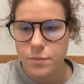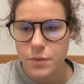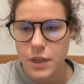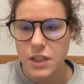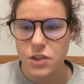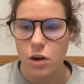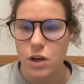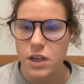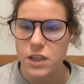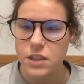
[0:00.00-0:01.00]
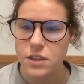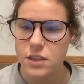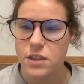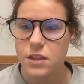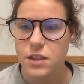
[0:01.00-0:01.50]
it
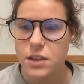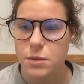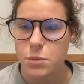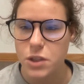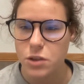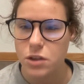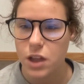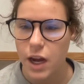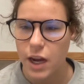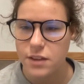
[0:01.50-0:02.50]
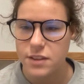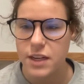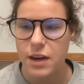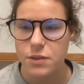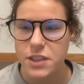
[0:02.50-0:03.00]
targeted the middle class and
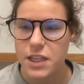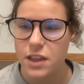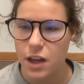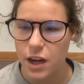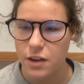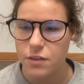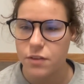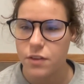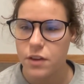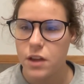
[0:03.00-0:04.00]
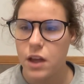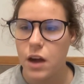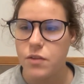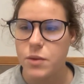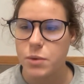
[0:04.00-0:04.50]
everyday life
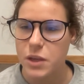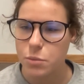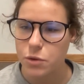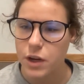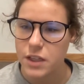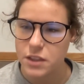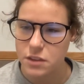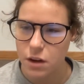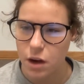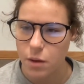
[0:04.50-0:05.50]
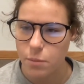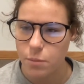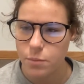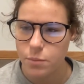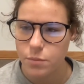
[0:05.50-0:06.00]
of the people at the time.
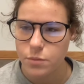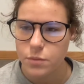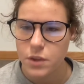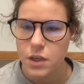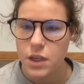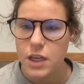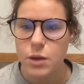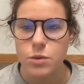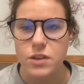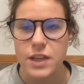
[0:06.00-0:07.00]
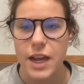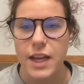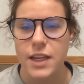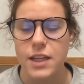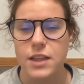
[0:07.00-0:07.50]
It was
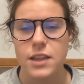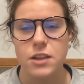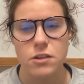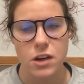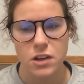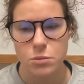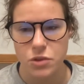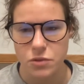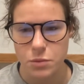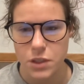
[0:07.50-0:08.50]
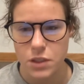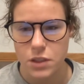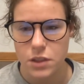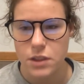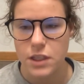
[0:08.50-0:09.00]
a literary movement
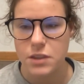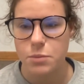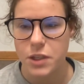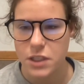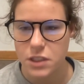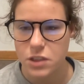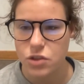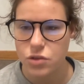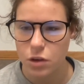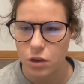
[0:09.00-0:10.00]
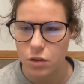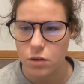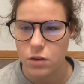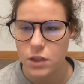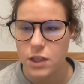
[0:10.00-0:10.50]
that depicted the struggle
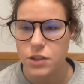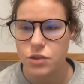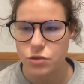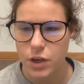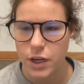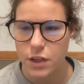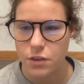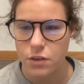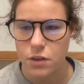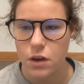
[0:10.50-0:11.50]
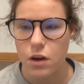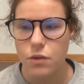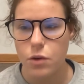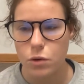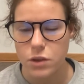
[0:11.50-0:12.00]
and strains of
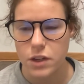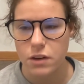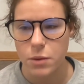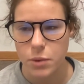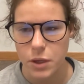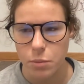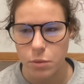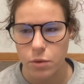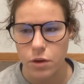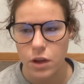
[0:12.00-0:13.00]
ordinary people,